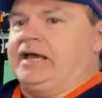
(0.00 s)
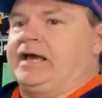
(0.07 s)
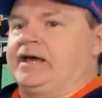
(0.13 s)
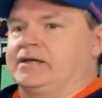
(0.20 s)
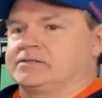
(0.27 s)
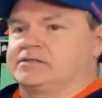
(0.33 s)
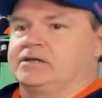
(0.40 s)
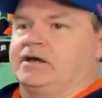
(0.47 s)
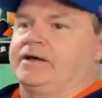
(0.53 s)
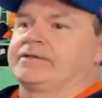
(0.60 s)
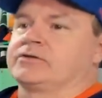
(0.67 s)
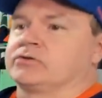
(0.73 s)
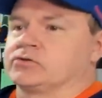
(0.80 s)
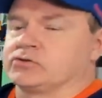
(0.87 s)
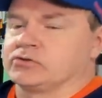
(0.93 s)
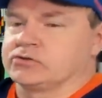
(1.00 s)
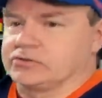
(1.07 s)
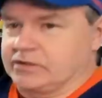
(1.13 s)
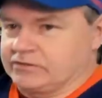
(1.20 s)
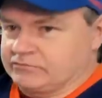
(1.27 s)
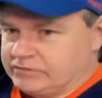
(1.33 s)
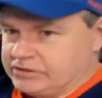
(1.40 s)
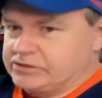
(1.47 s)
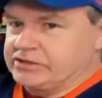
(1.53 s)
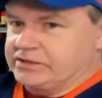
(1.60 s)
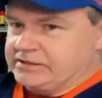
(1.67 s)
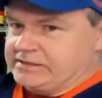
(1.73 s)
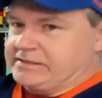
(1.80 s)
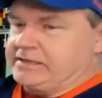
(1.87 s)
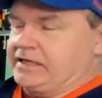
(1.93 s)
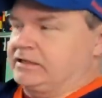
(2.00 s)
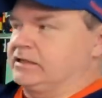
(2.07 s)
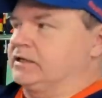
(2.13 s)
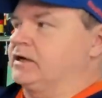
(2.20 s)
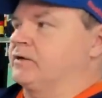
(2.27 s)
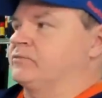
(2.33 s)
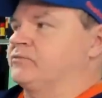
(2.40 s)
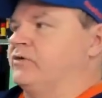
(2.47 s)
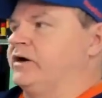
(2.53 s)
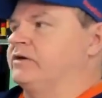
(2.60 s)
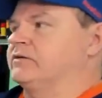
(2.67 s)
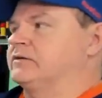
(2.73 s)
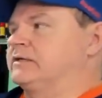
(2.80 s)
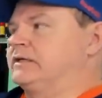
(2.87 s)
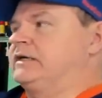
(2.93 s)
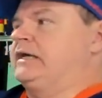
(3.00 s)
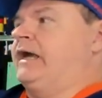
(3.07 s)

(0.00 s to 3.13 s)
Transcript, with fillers: as the Islanders are done reaching the Stanley Cup final.